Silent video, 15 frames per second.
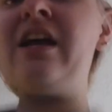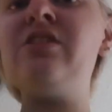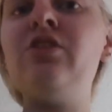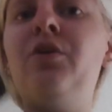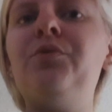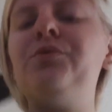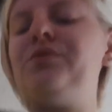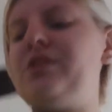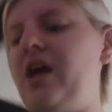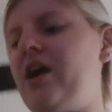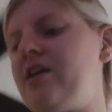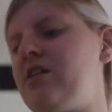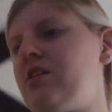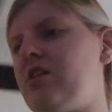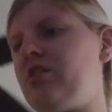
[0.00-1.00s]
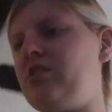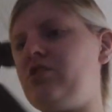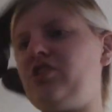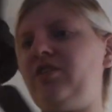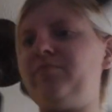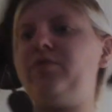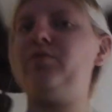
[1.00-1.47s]
I don't like the
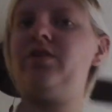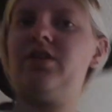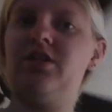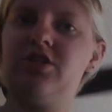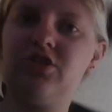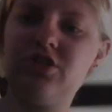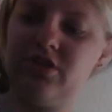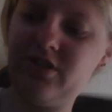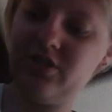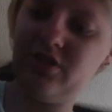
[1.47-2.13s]
shampoo and conditioner